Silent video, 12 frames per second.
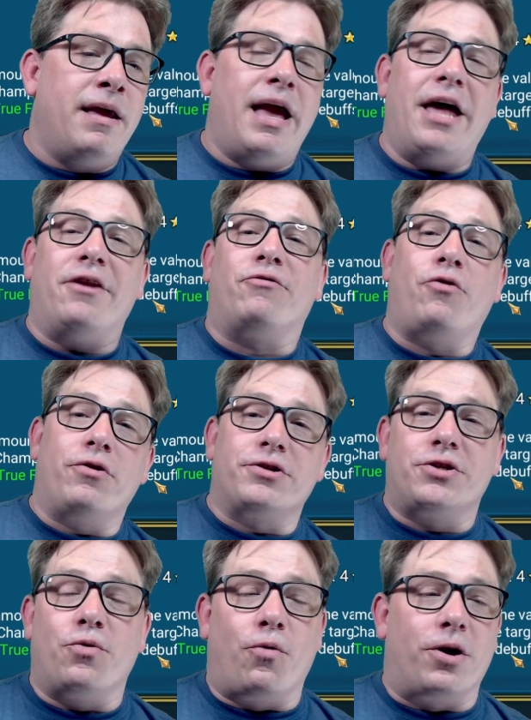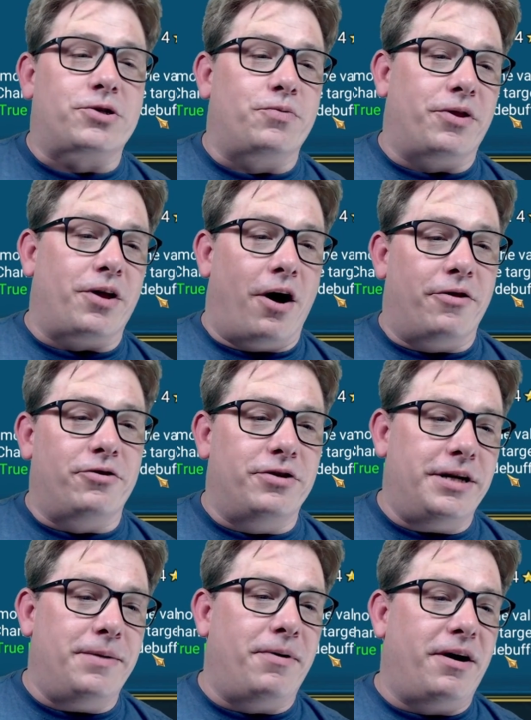And of course it works with other
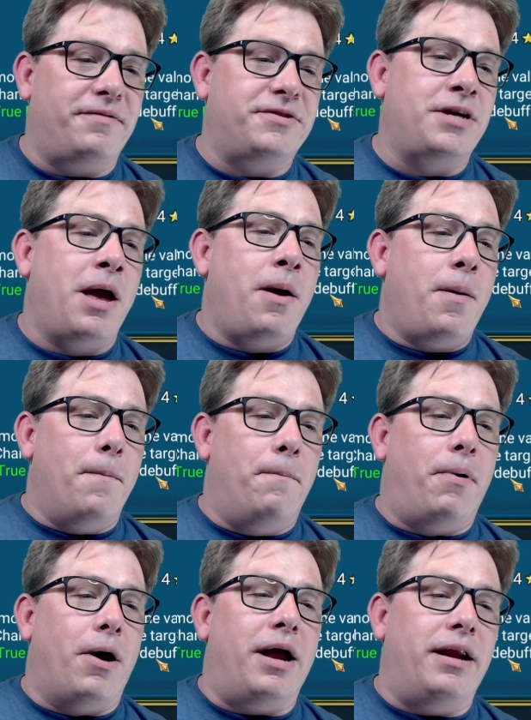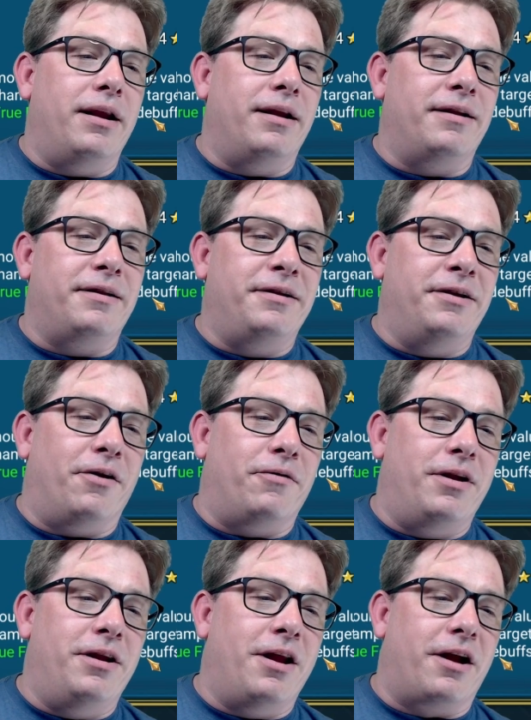debuffs, but
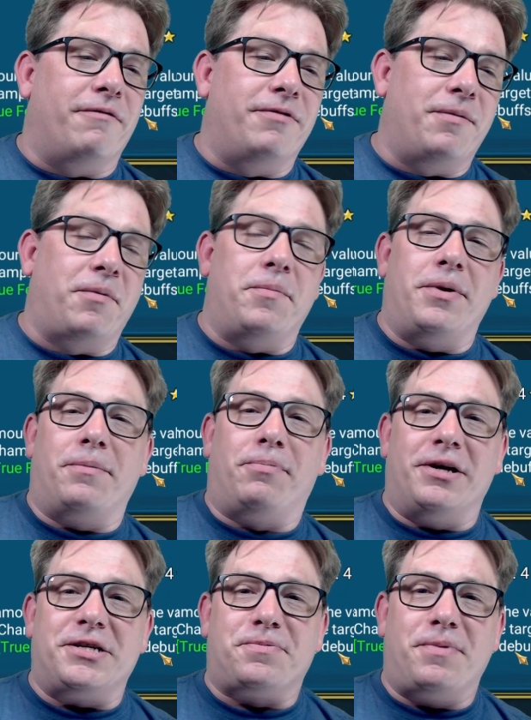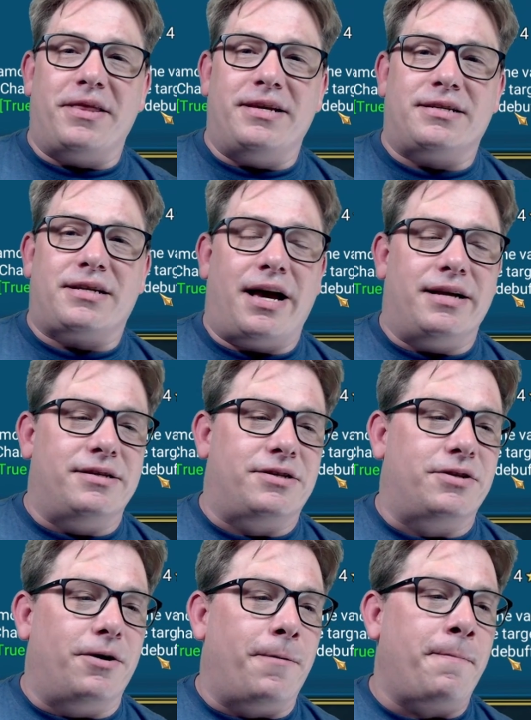none of them are being placed by these heads.
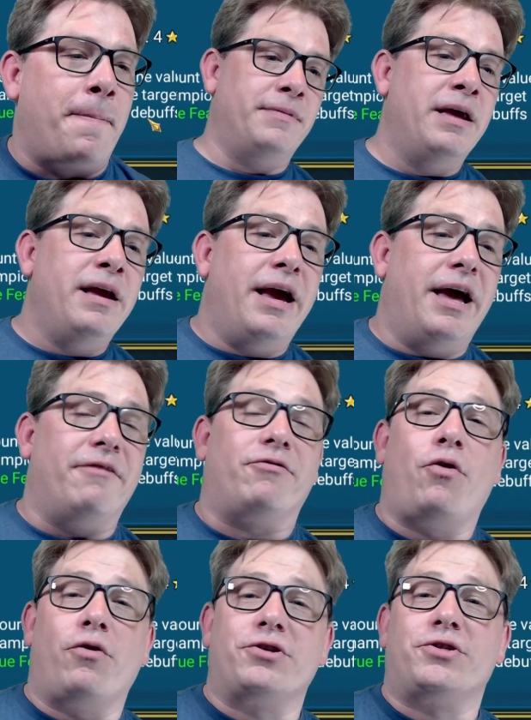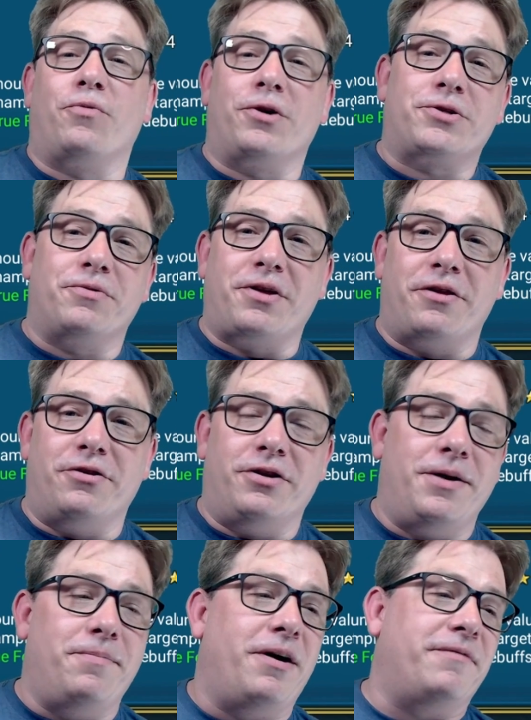So, and of course it works with other
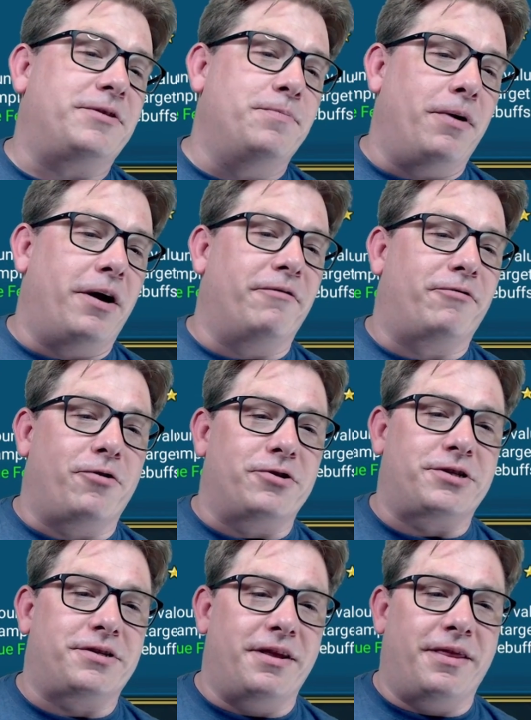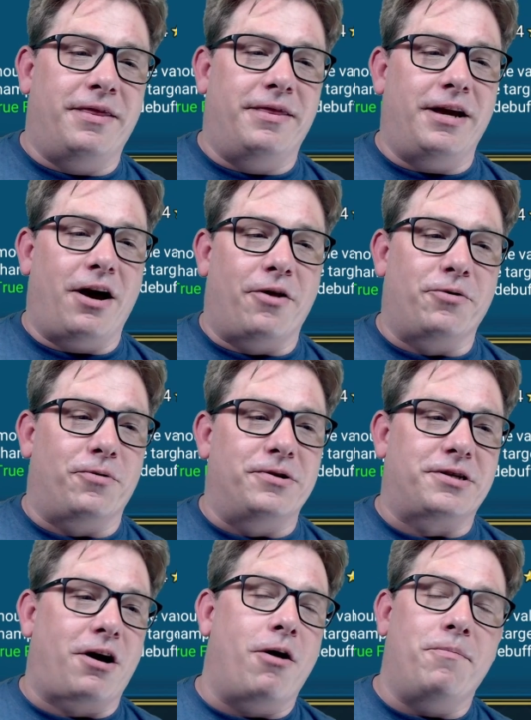debuffs, but of course the other
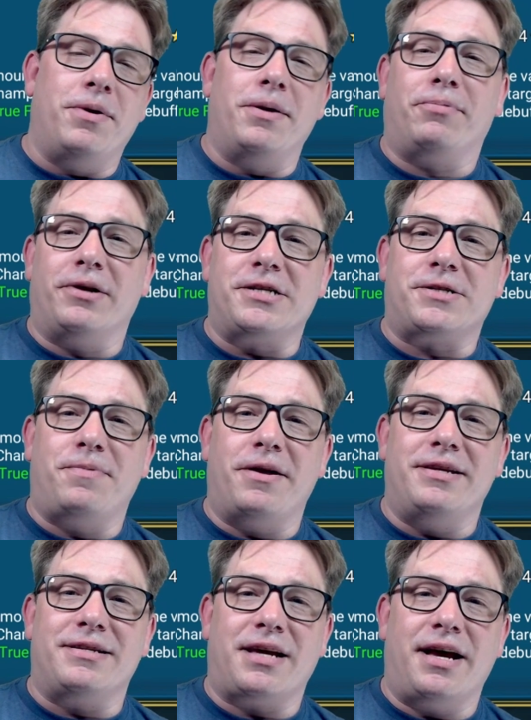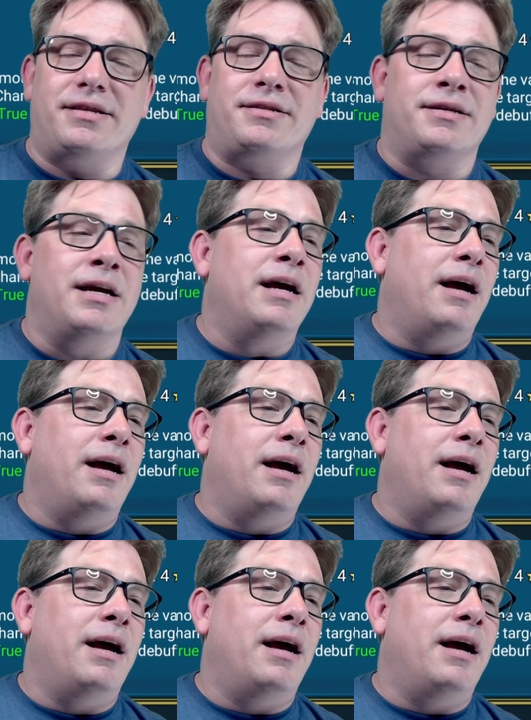ones aren't being placed by these heads.